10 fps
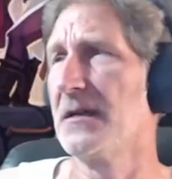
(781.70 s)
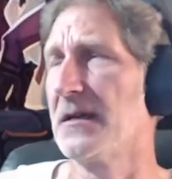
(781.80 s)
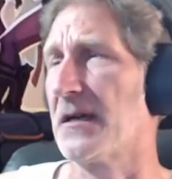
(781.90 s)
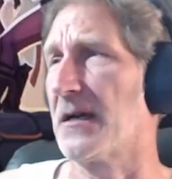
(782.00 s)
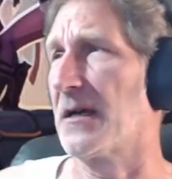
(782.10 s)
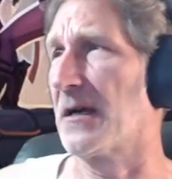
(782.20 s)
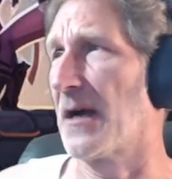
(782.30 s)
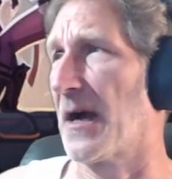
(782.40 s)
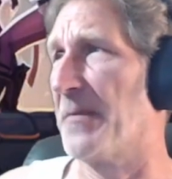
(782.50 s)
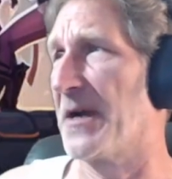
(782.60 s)

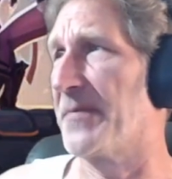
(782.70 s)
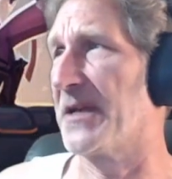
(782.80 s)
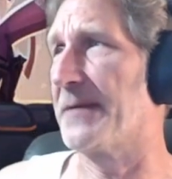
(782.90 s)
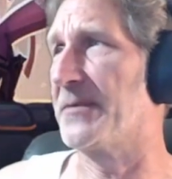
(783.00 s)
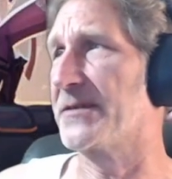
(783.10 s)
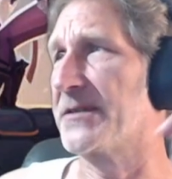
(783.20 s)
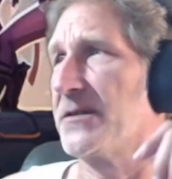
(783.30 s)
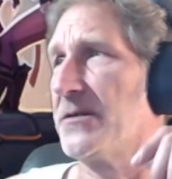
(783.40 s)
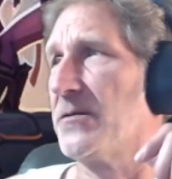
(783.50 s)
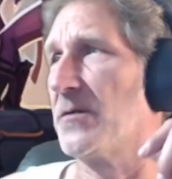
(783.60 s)
I might be able
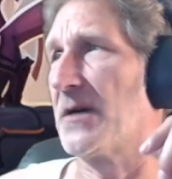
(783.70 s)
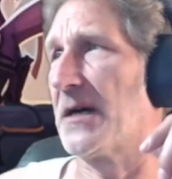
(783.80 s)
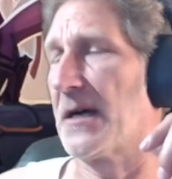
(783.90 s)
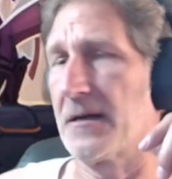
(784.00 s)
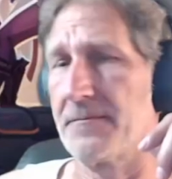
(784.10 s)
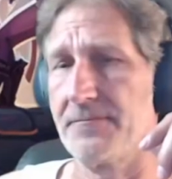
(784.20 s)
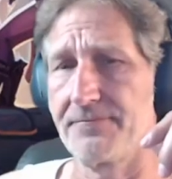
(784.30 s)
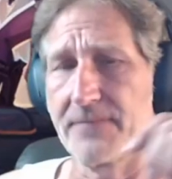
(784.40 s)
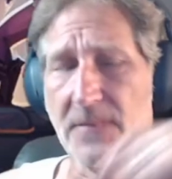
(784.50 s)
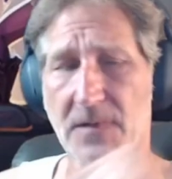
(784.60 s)
to
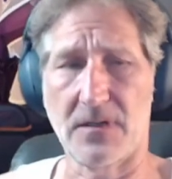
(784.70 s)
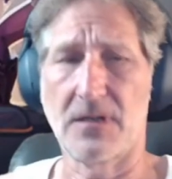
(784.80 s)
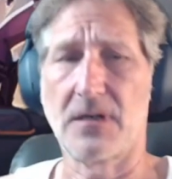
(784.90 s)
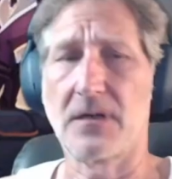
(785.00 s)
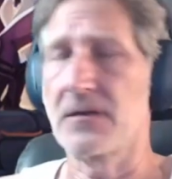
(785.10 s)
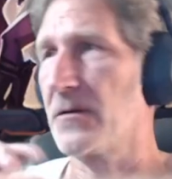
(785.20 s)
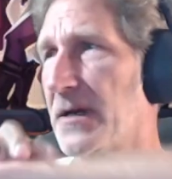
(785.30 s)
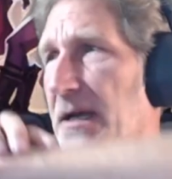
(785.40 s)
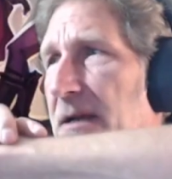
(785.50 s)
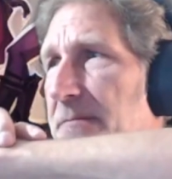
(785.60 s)
go
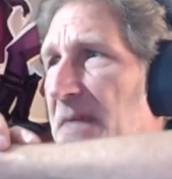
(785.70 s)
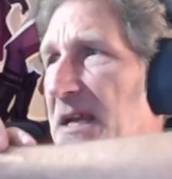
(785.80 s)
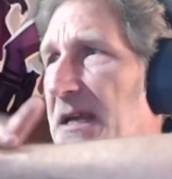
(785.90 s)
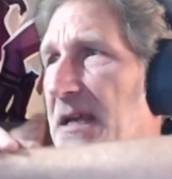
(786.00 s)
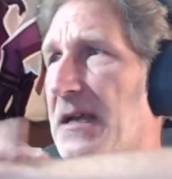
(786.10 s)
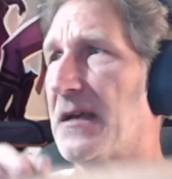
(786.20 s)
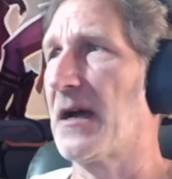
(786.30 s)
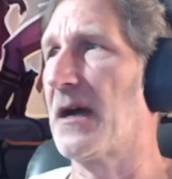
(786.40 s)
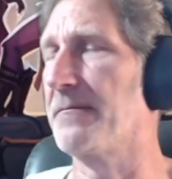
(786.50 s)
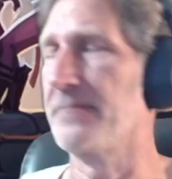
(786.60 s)
ahead and make
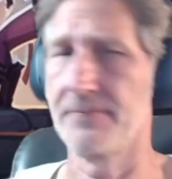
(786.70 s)
a